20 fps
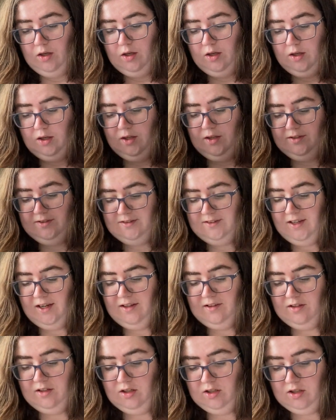is
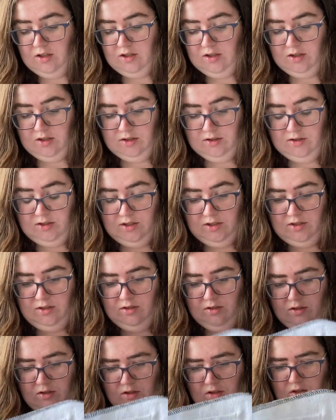Deck the Halls. It's
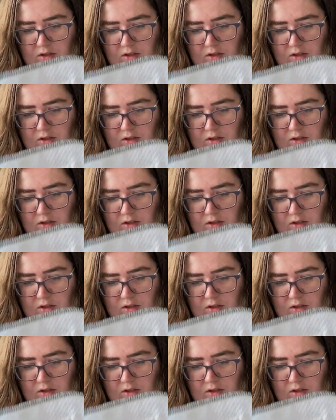done